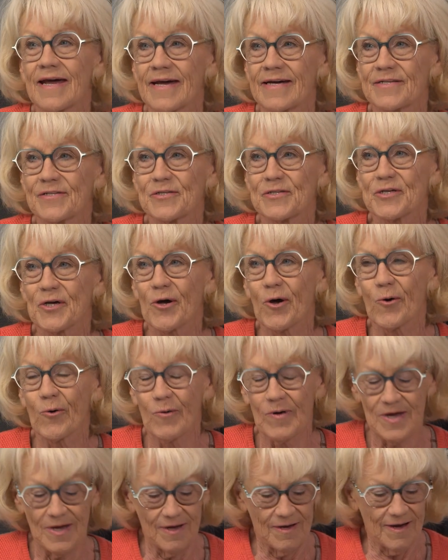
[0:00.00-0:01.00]
And
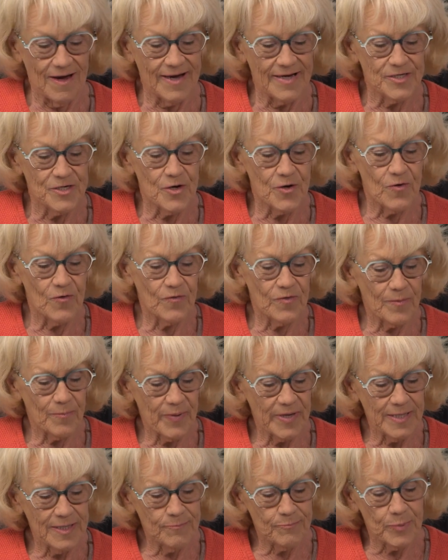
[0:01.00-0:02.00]
so I know the
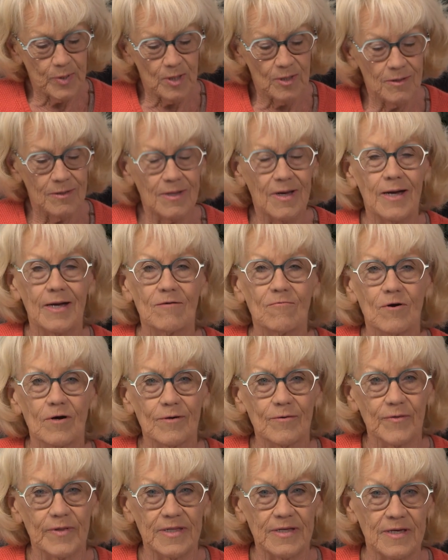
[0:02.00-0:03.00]
people, I
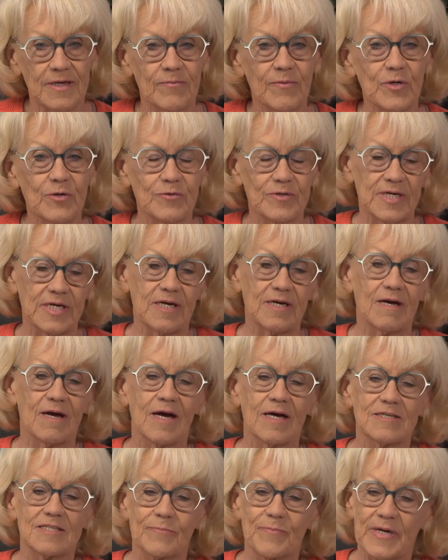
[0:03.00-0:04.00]
work with the community.
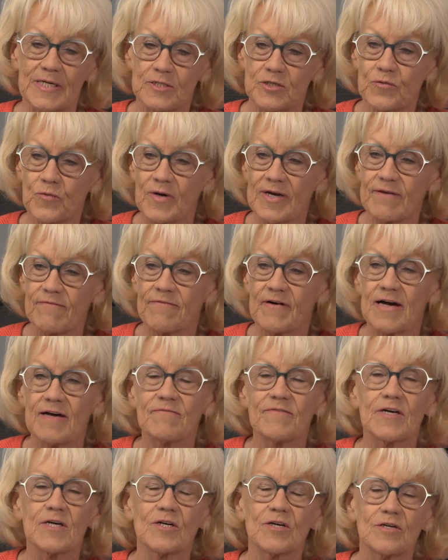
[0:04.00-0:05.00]
I spent
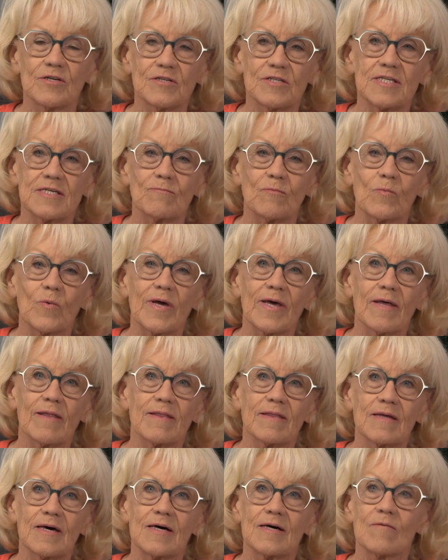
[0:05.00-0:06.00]
25 years
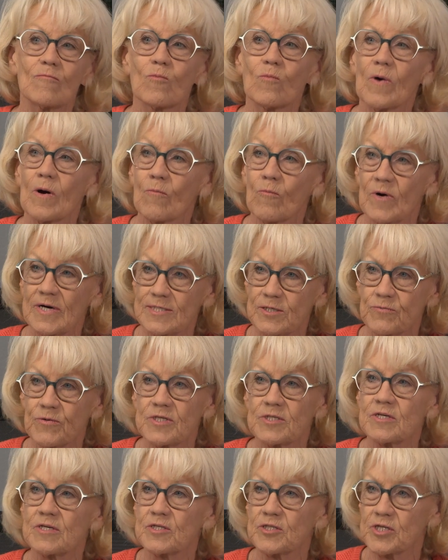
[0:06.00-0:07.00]
with the West
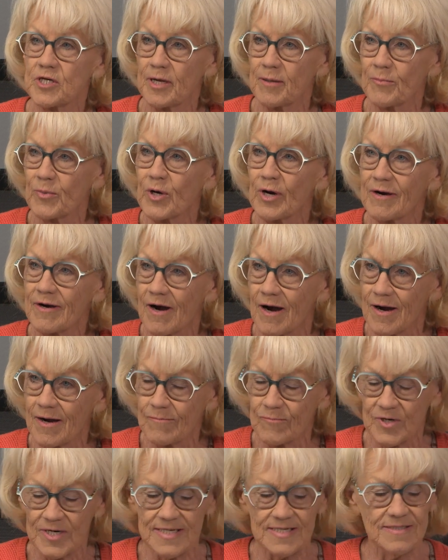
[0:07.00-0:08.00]
Richland Chamber of
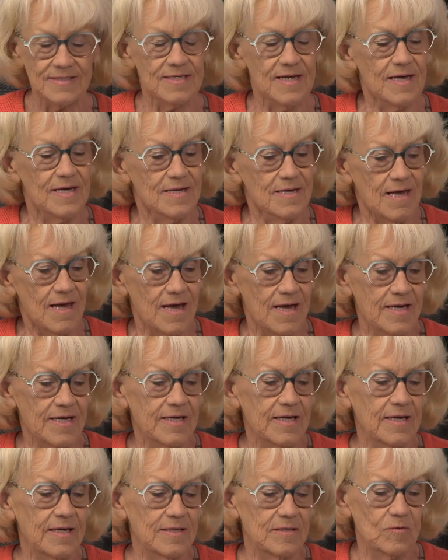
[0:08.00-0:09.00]
Commerce,
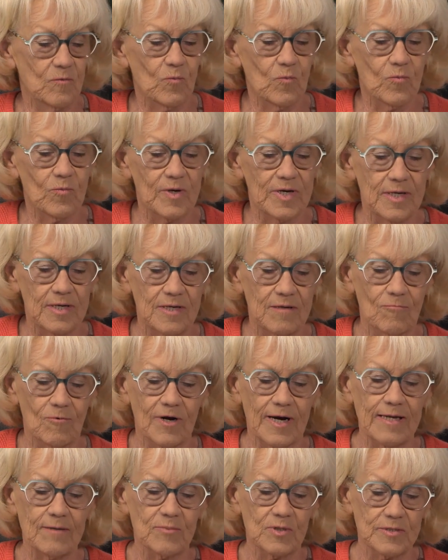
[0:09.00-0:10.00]
and we
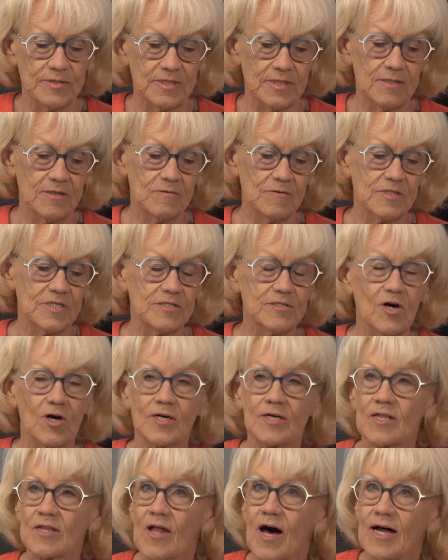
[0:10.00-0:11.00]
were able to
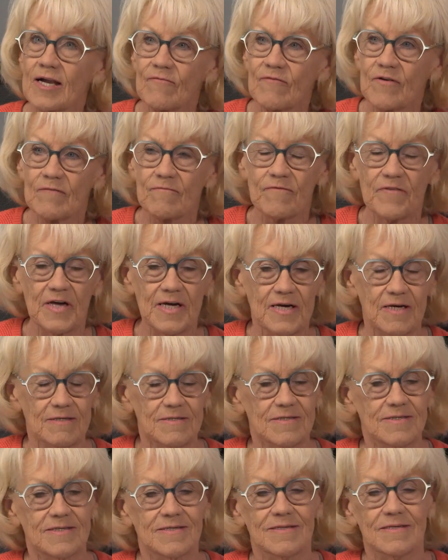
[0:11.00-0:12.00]
start a lot of
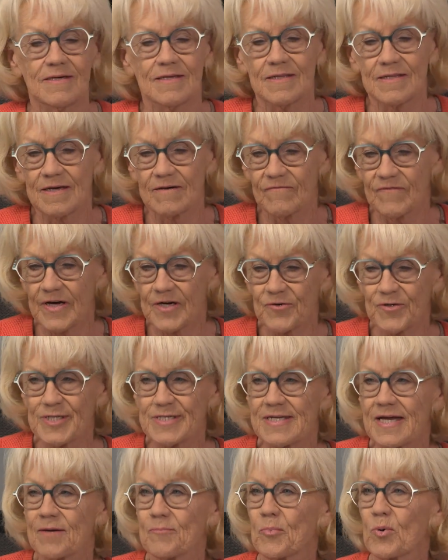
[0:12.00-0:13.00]
events, the
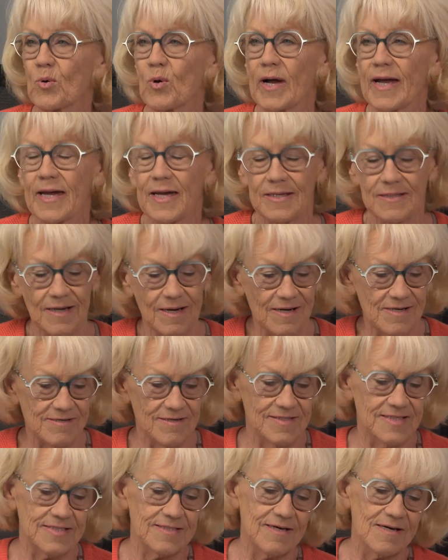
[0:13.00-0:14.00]
Veterans Day Parade,
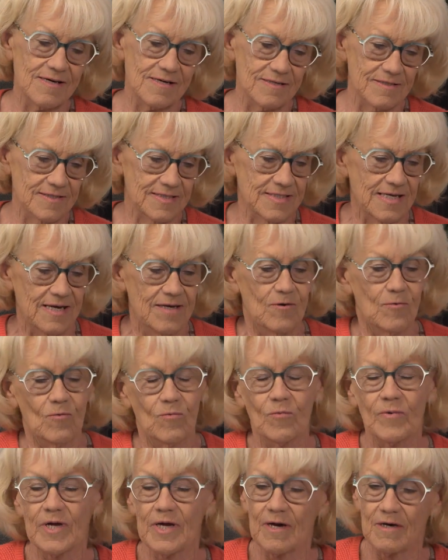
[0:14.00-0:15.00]
Hogs and Dogs.
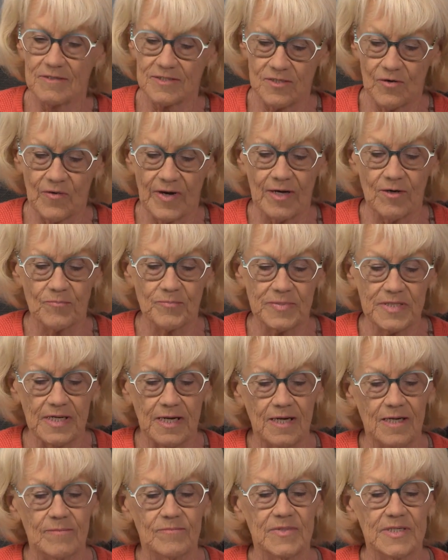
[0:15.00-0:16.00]
We also helped,
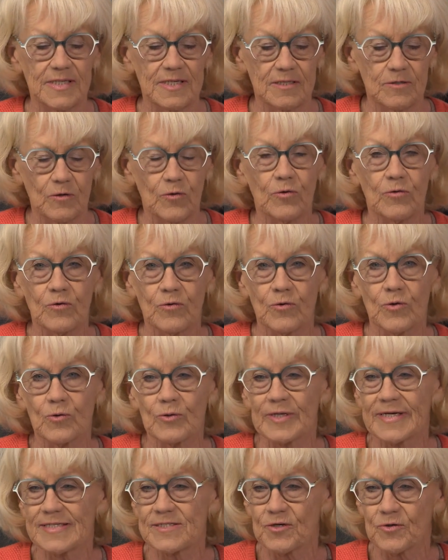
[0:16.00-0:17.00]
did
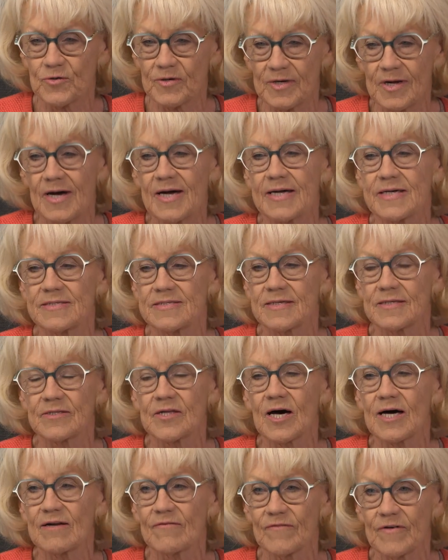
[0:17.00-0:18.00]
Cool Desert Nights, a
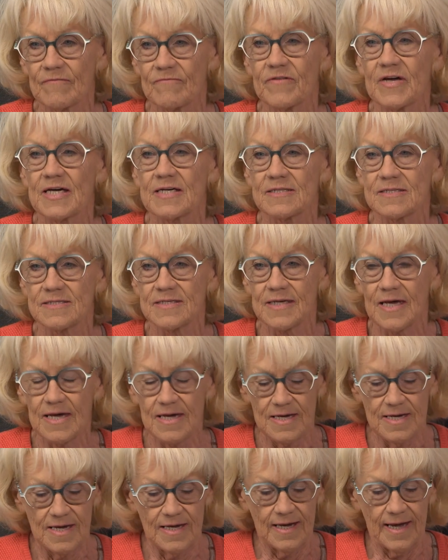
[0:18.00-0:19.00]
lot of events.
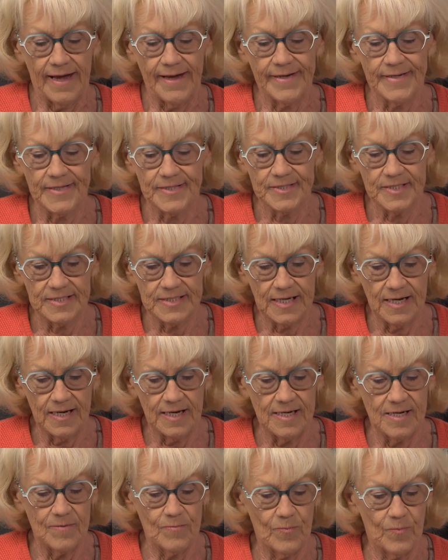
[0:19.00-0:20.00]
And
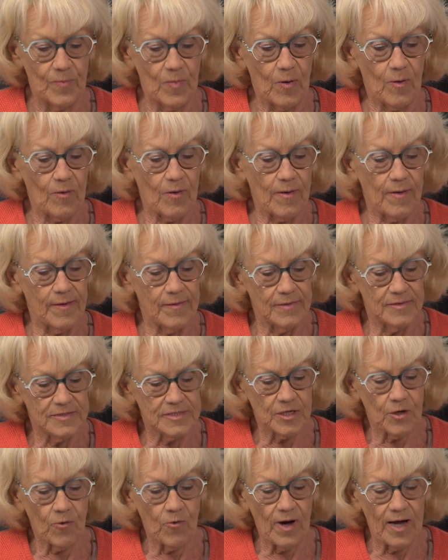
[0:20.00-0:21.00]

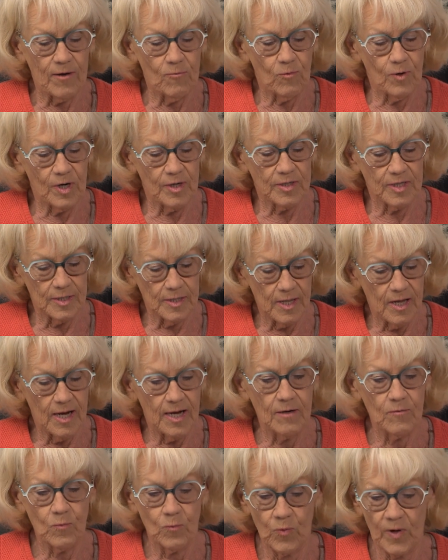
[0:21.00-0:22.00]
so I work a
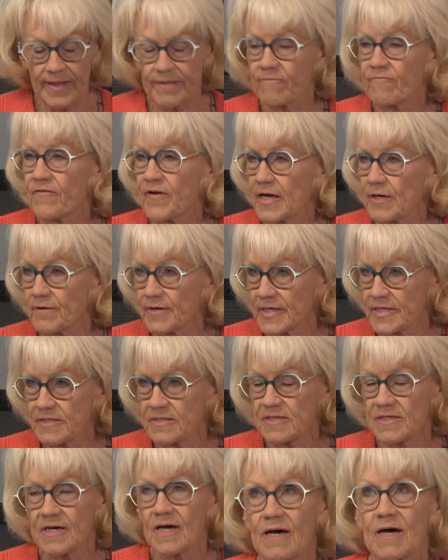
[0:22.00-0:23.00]
lot with
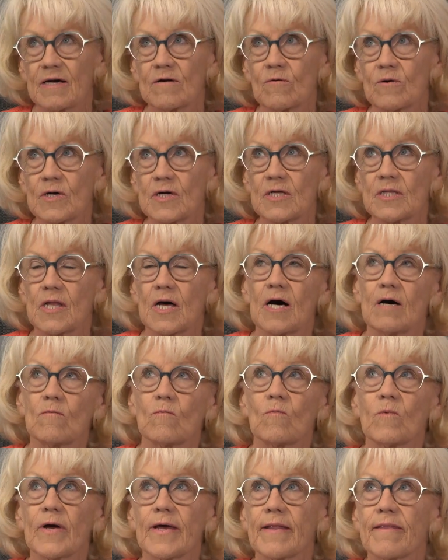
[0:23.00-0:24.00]
veterans. I work a
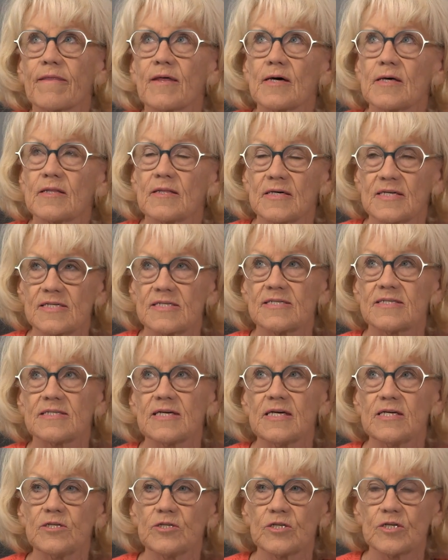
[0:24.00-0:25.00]
lot with the
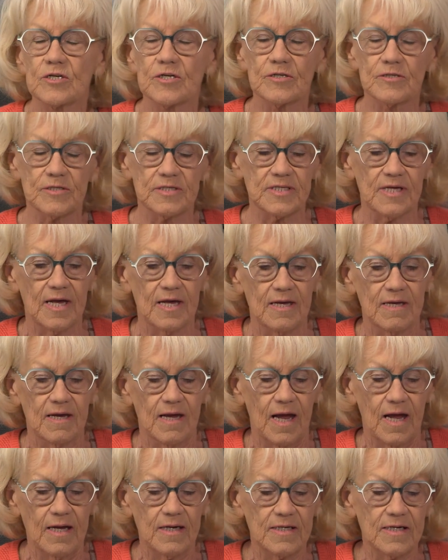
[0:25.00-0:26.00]
seniors,
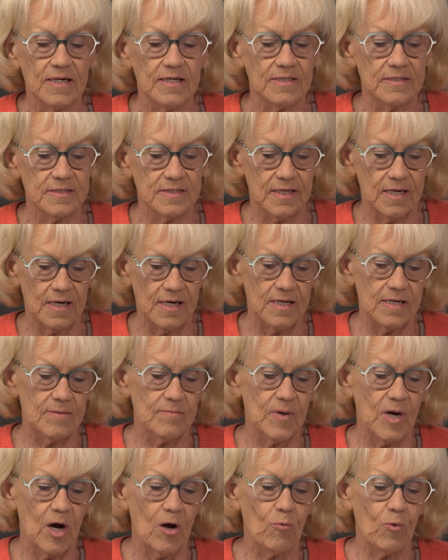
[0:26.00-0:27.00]
and
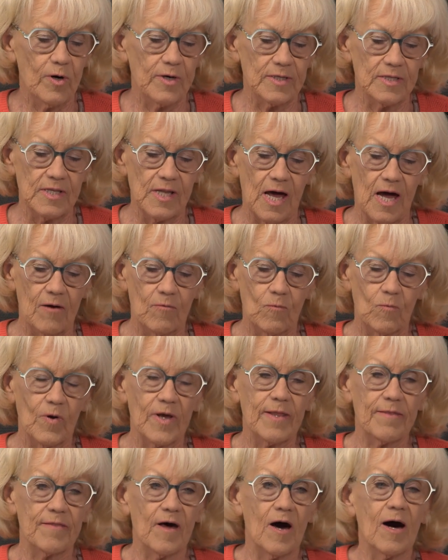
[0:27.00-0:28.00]
I work a lot
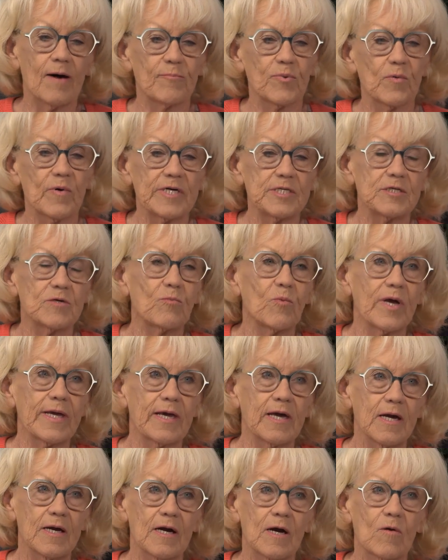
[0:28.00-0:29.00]
with Operation We
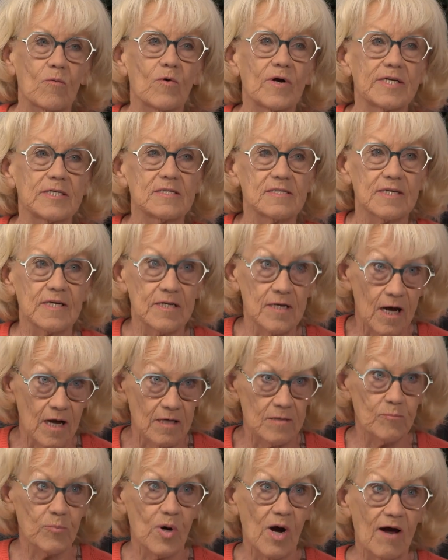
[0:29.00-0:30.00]
Care, which is a
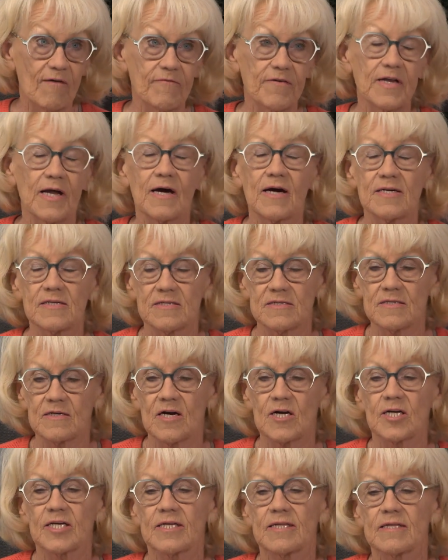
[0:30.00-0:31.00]
nonprofit I
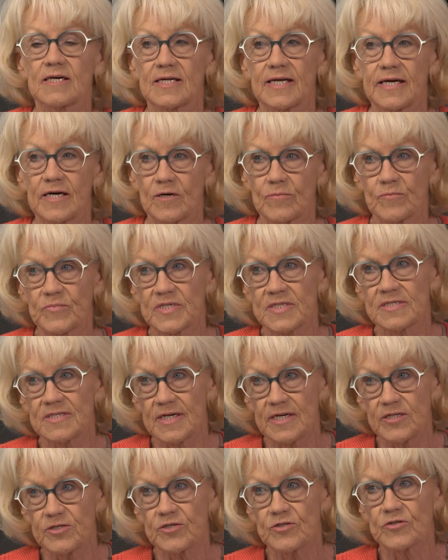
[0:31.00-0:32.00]
started that helps
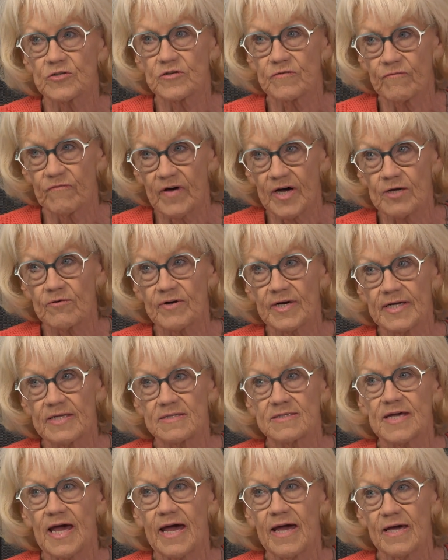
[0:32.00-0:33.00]
seniors,
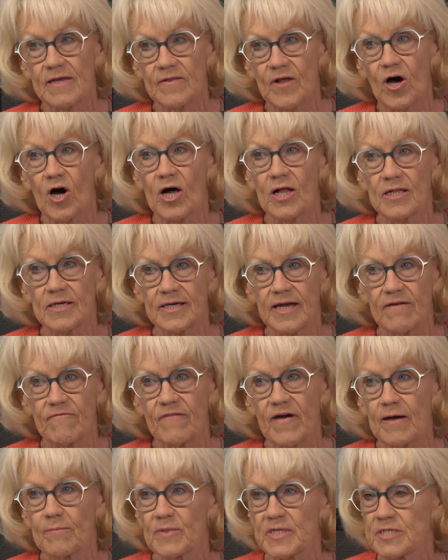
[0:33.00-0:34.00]
veterans, and the holiday
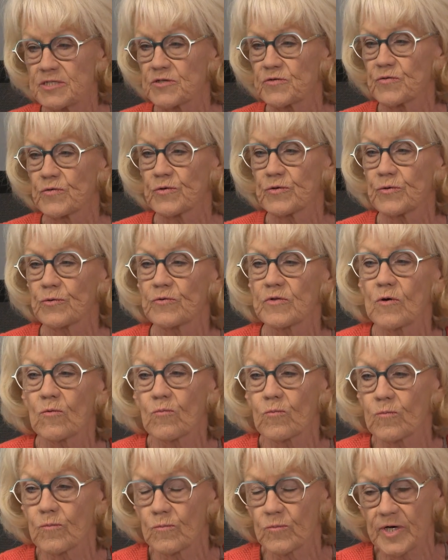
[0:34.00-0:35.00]
families through
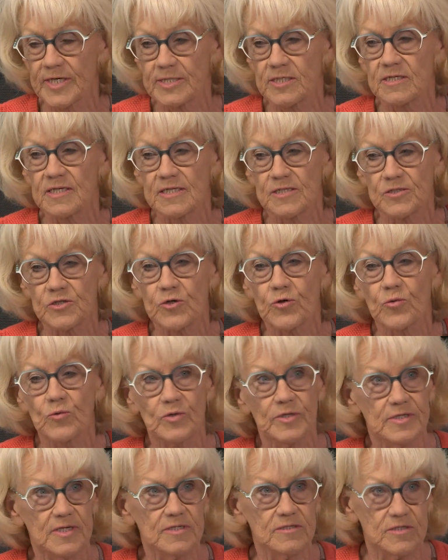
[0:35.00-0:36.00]
the Richland
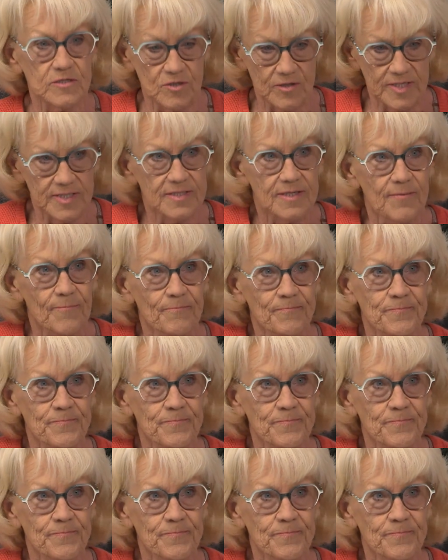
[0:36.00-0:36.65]
School District.